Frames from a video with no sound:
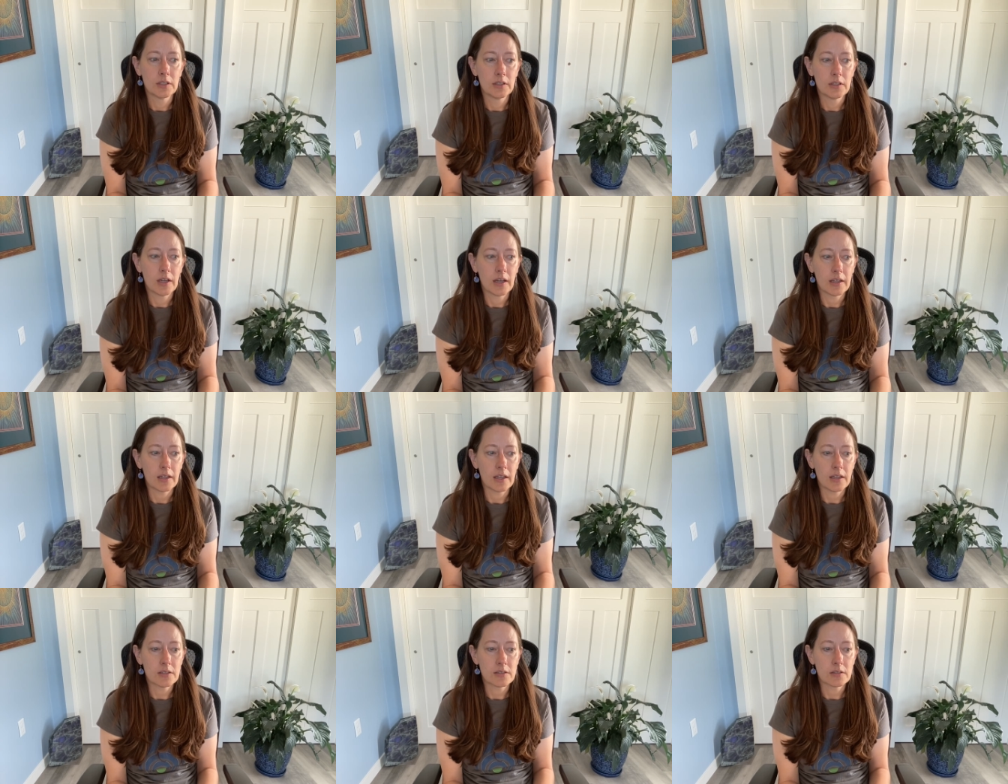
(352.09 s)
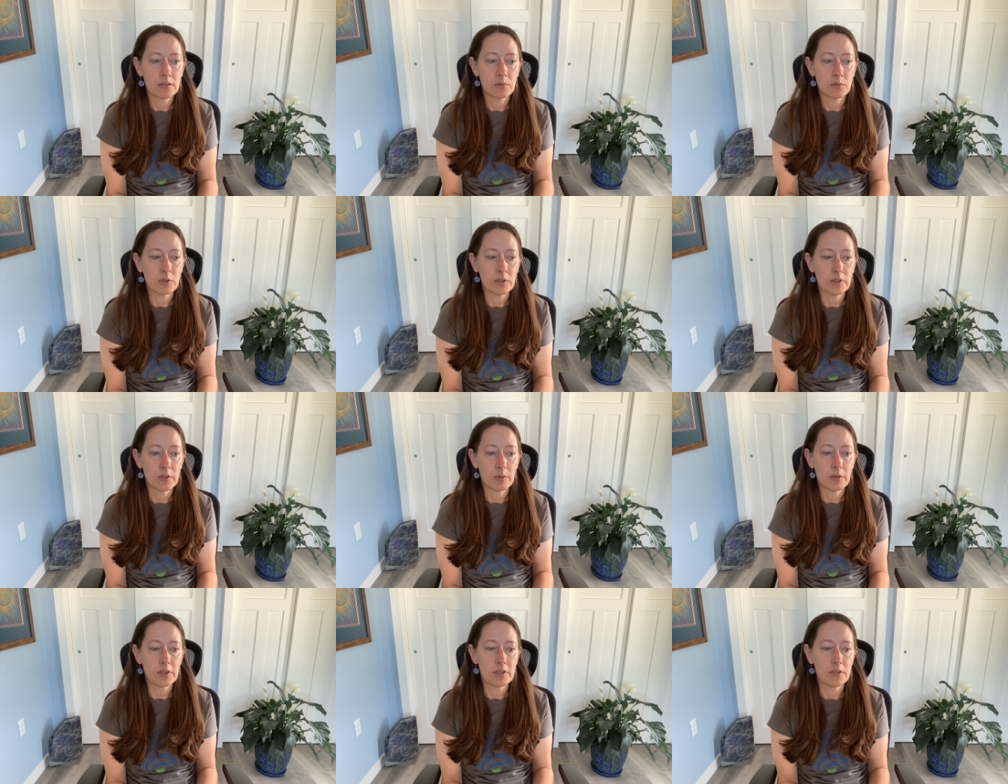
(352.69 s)
I guess the word I
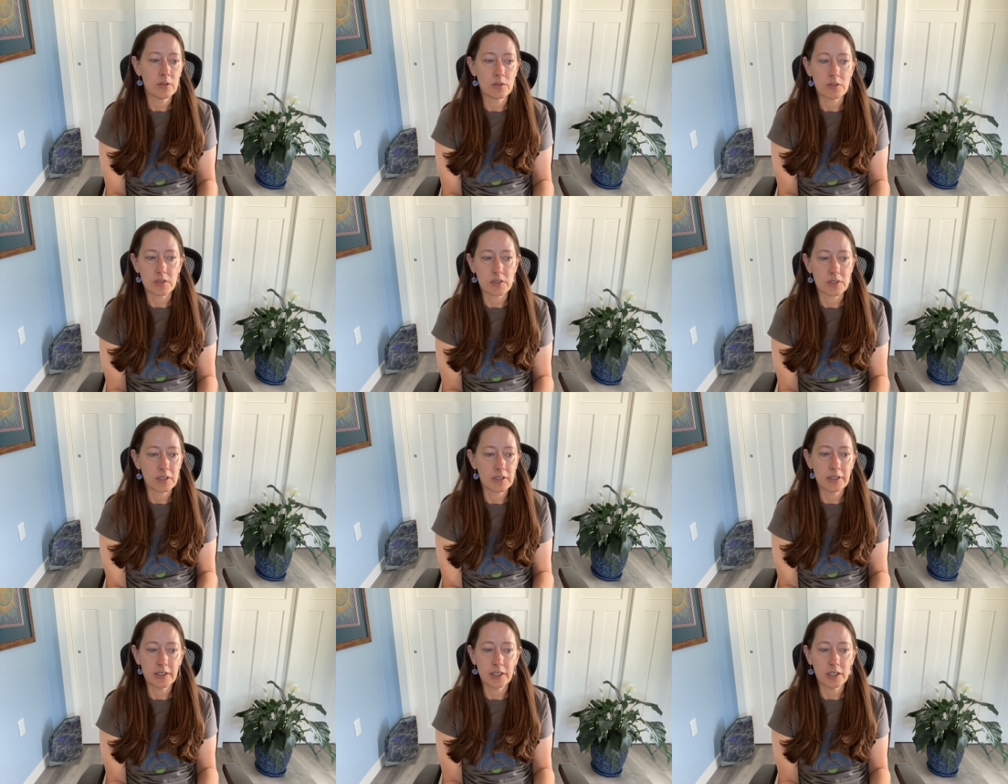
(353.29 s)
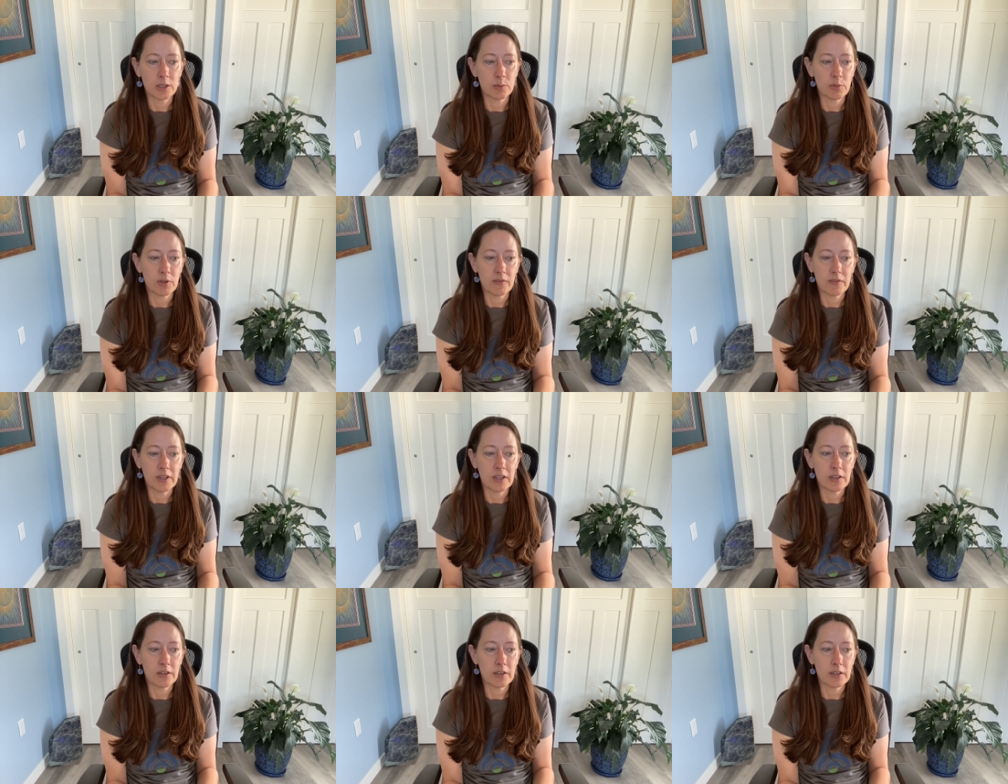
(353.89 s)
want to use is clear, but
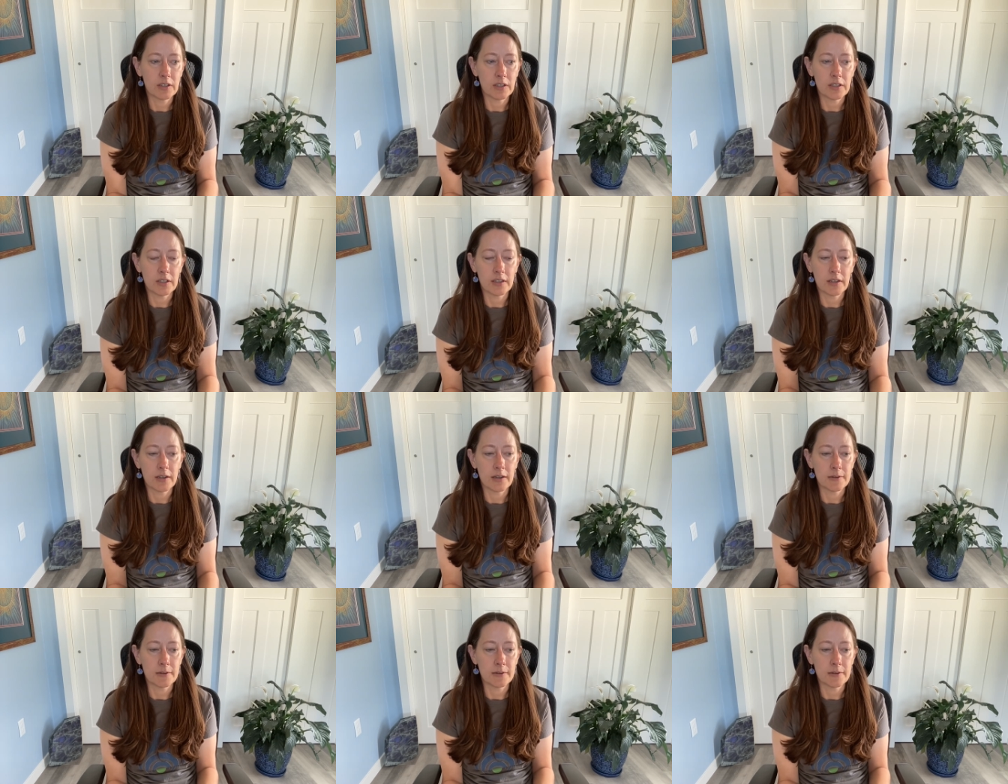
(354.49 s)
very